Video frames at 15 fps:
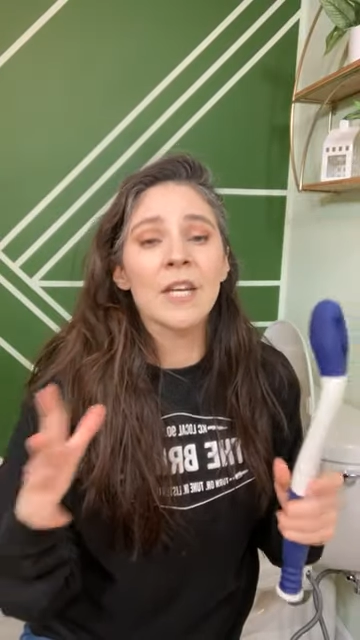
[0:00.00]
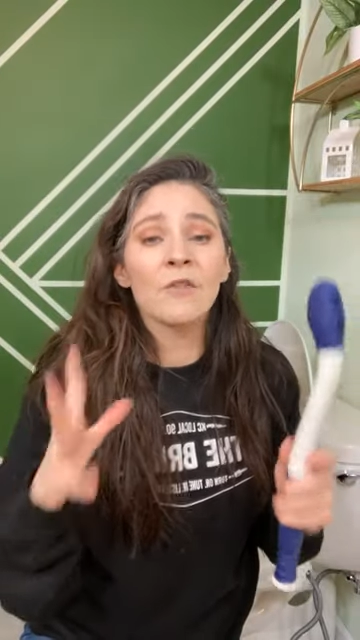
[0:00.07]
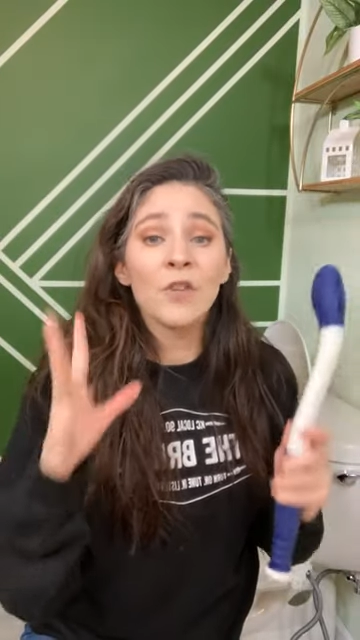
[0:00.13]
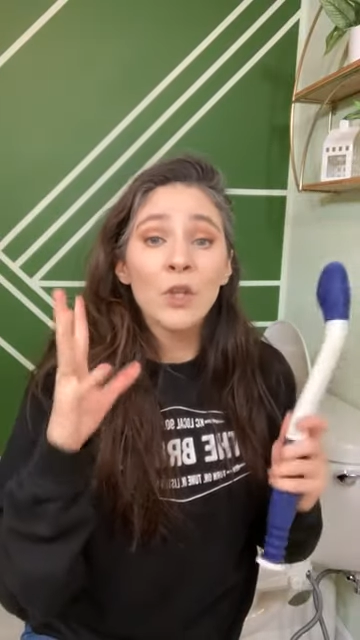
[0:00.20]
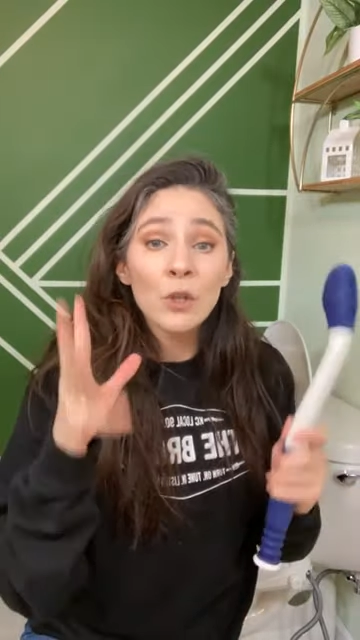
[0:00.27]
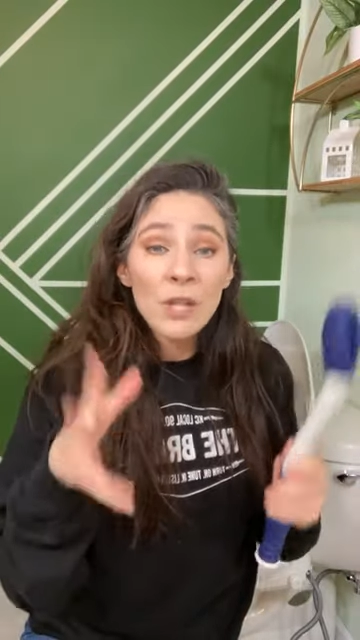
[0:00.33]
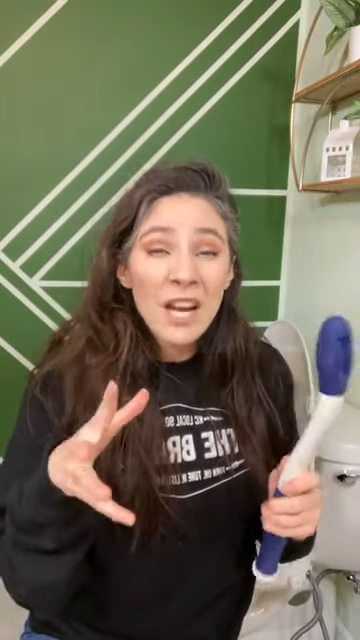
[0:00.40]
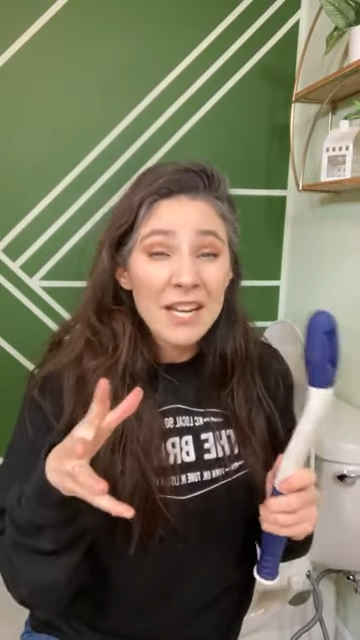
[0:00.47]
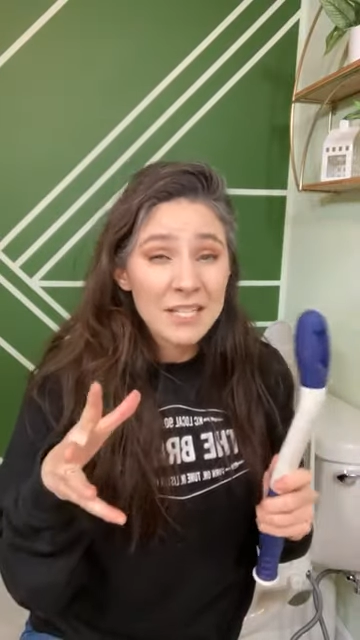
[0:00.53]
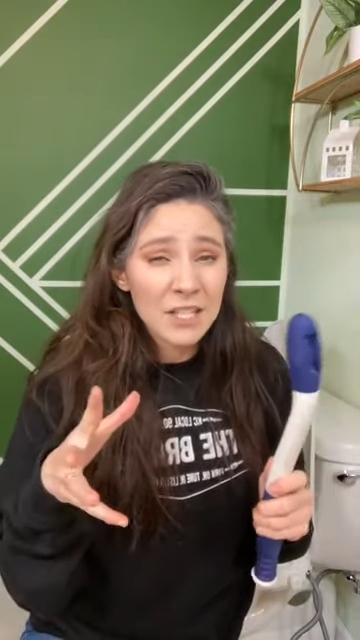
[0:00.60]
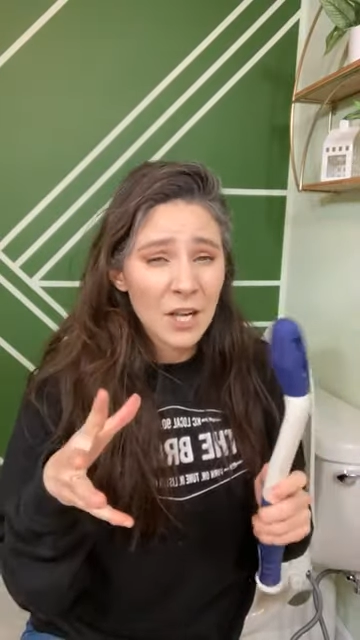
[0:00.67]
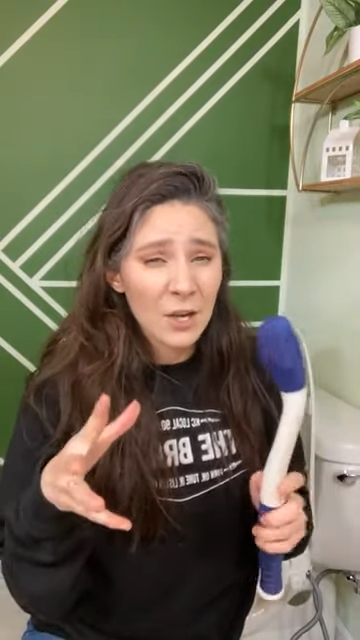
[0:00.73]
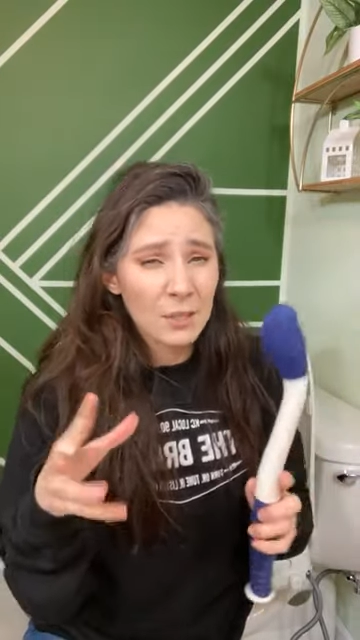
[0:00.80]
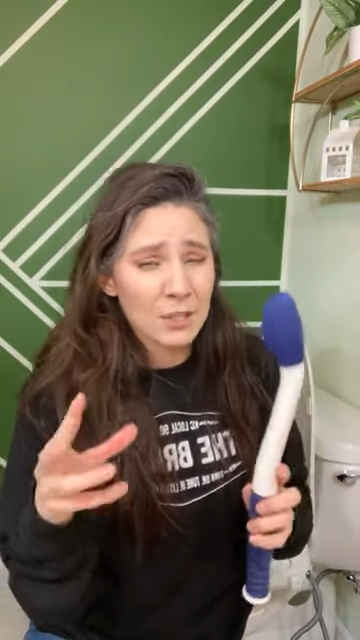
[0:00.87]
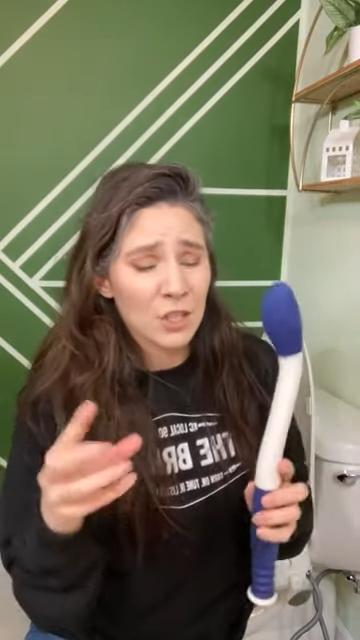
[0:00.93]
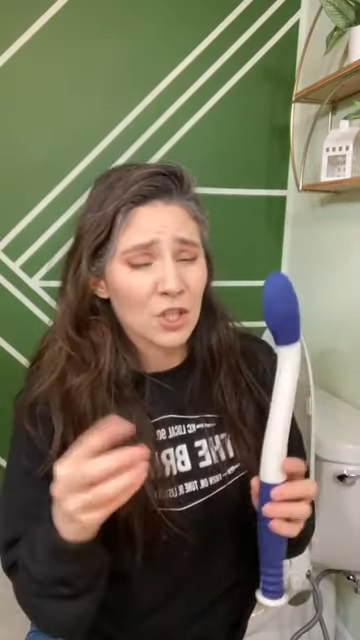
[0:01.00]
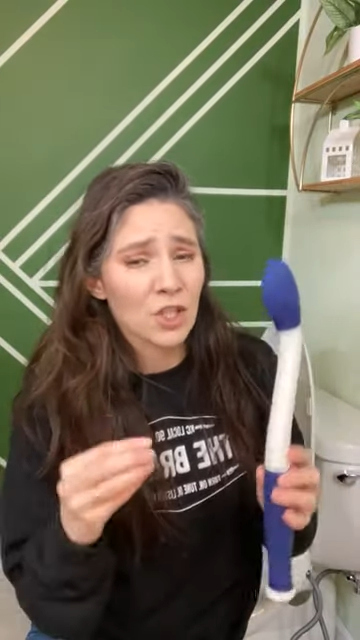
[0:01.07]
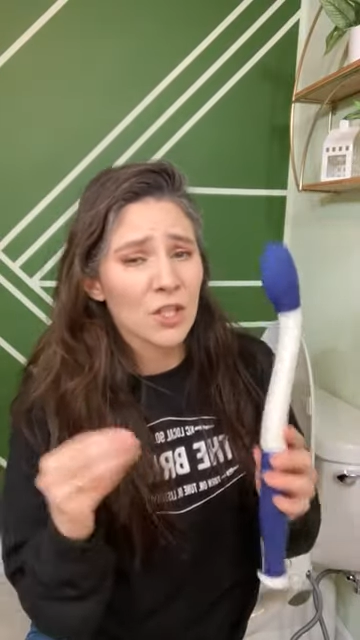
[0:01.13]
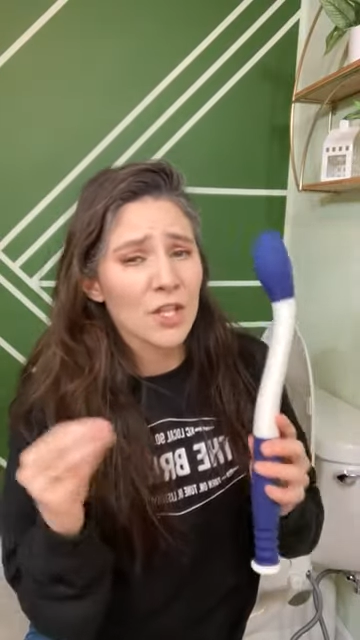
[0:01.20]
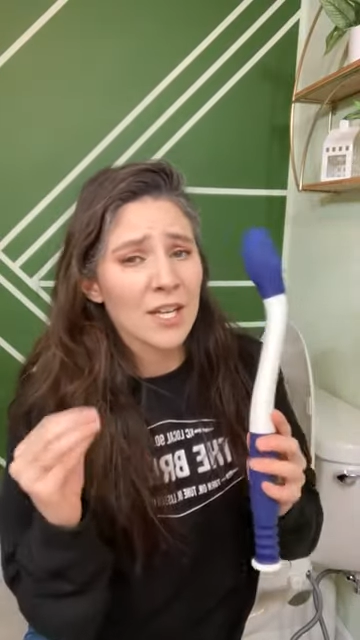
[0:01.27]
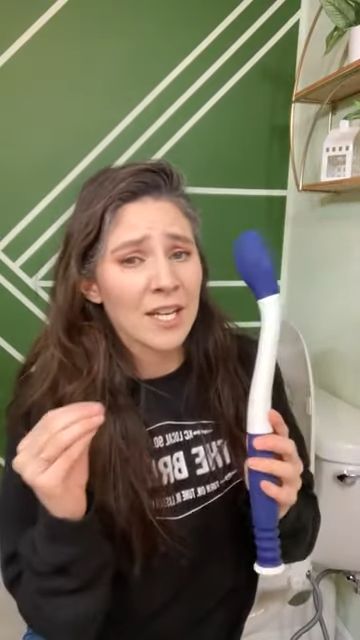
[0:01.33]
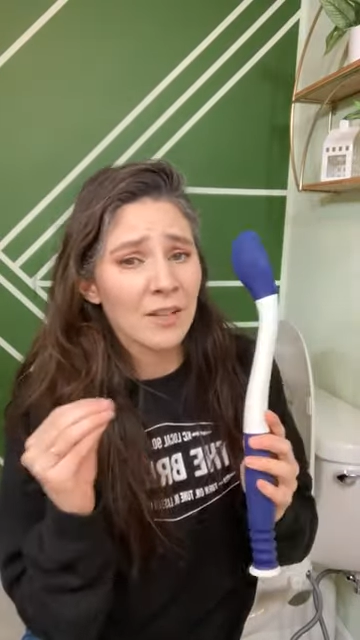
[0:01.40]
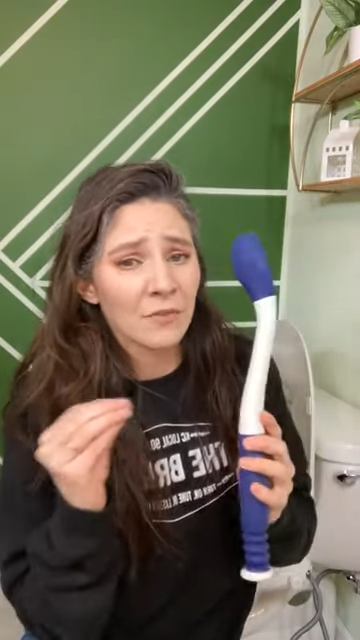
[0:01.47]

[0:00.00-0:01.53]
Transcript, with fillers: If you're not entirely sure